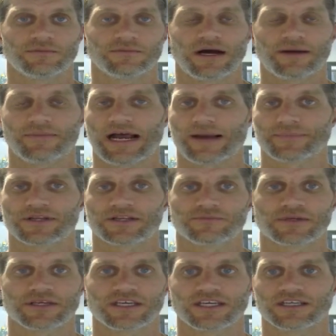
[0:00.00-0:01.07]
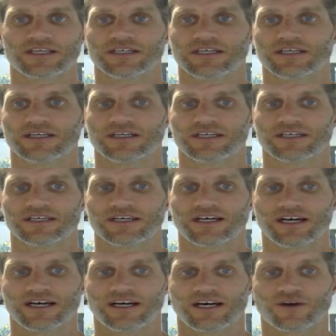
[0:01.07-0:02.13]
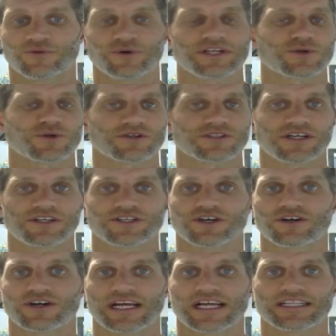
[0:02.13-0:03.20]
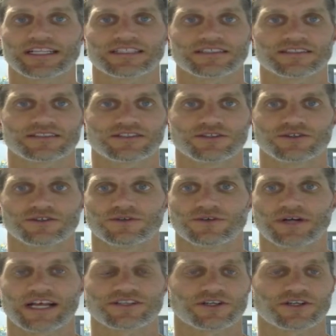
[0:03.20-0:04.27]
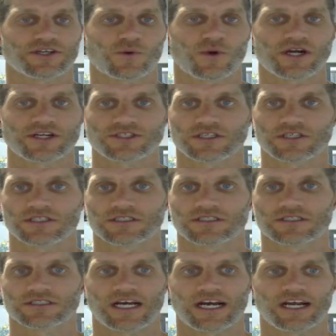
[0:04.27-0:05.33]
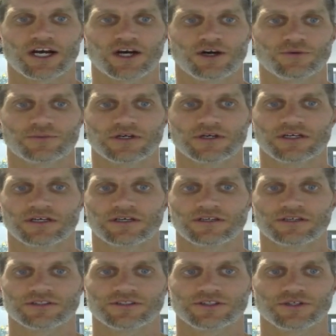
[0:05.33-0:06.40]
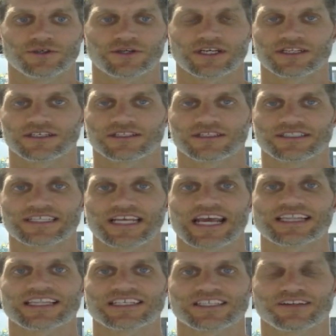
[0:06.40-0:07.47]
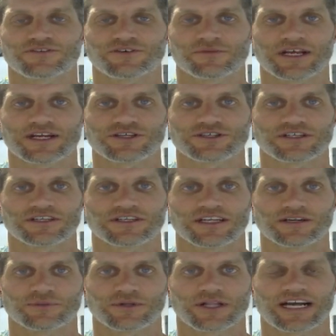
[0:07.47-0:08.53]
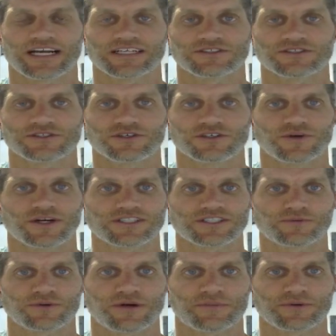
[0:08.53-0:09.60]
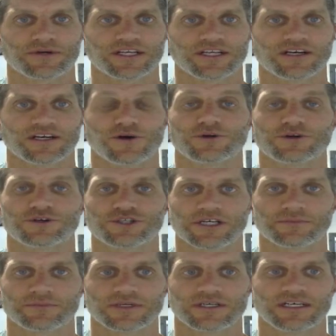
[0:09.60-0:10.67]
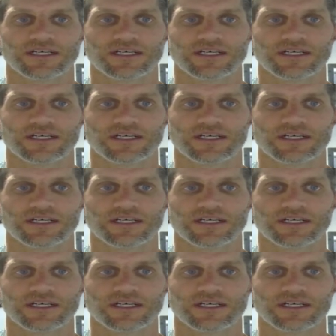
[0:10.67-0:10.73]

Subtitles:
I'm happy to be a resource on your end to answer any questions. I hope you can take this information and apply it to your rental property ownership